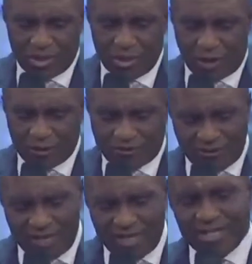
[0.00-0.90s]
Your
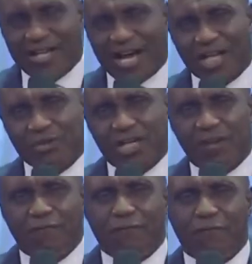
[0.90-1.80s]
seed is
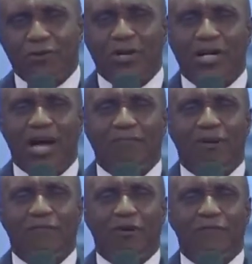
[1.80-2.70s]
actually a
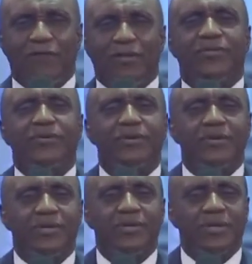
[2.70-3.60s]
photograph of your faith.
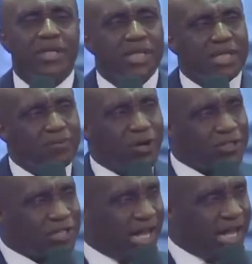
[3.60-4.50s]

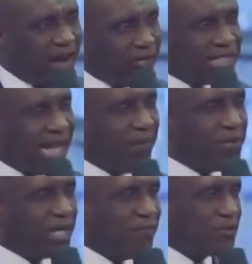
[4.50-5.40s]
Because every
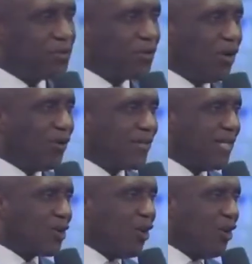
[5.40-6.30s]
time you give to God, you are
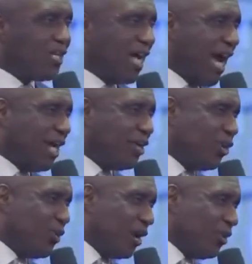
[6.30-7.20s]
saying, God, I
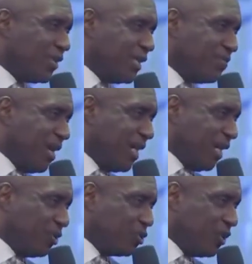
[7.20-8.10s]
know you are not a
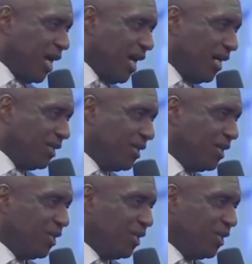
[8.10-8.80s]
man that you should lie.